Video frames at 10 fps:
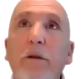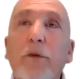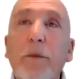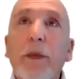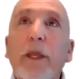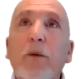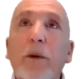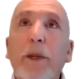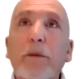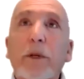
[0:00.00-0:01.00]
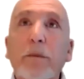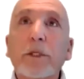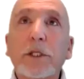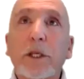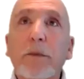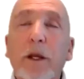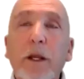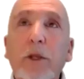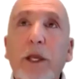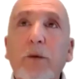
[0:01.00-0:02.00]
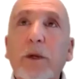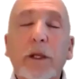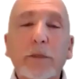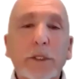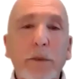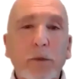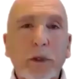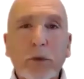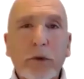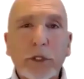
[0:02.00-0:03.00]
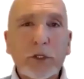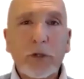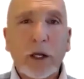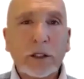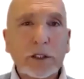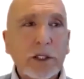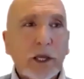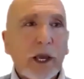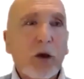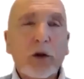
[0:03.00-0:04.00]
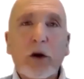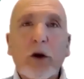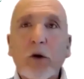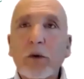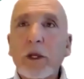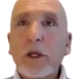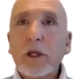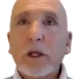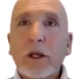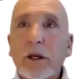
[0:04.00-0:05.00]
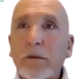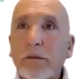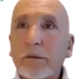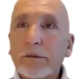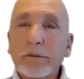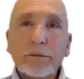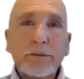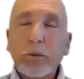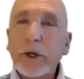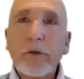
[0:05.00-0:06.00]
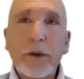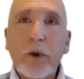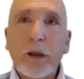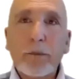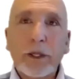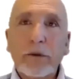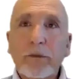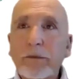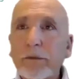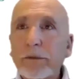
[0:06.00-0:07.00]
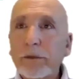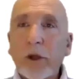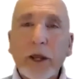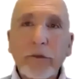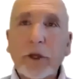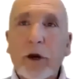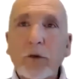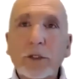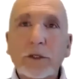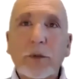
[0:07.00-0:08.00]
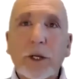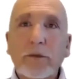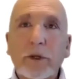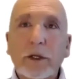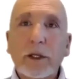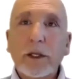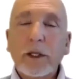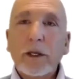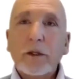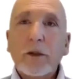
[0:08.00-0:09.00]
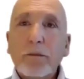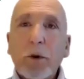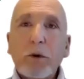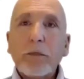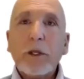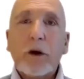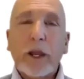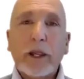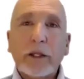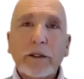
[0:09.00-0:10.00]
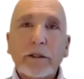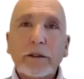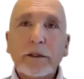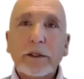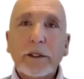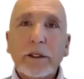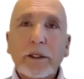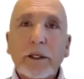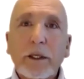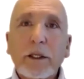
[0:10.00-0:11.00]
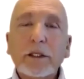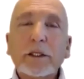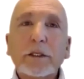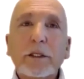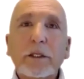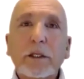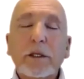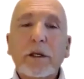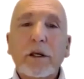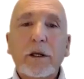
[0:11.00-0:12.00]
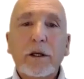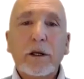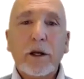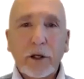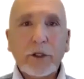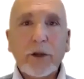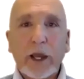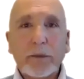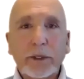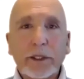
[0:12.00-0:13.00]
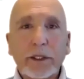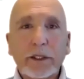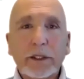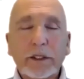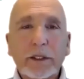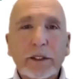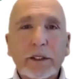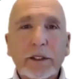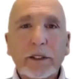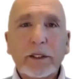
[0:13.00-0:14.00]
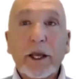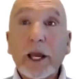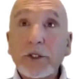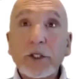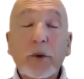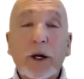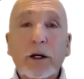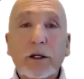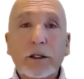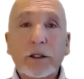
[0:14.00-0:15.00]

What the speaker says: for me, when people come to see me, I don't care what they come to see me with, whether it's drugs, alcohol, whatever it might be, life goals, whatever. The bottom line is, are you happy as you are?